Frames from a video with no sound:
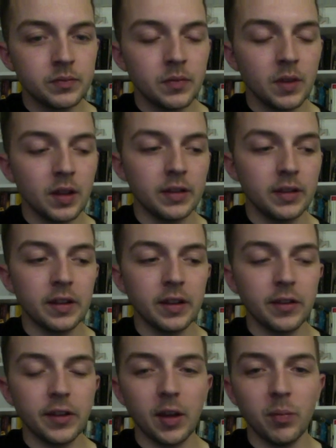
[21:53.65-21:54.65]
And then the
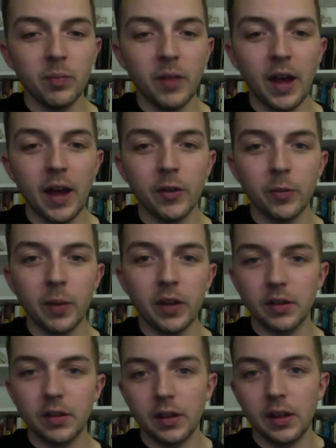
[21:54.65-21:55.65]
second half is
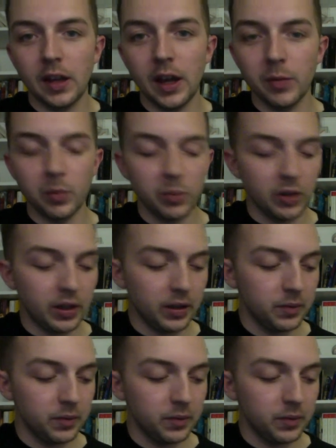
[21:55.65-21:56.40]
basically like you have been playing.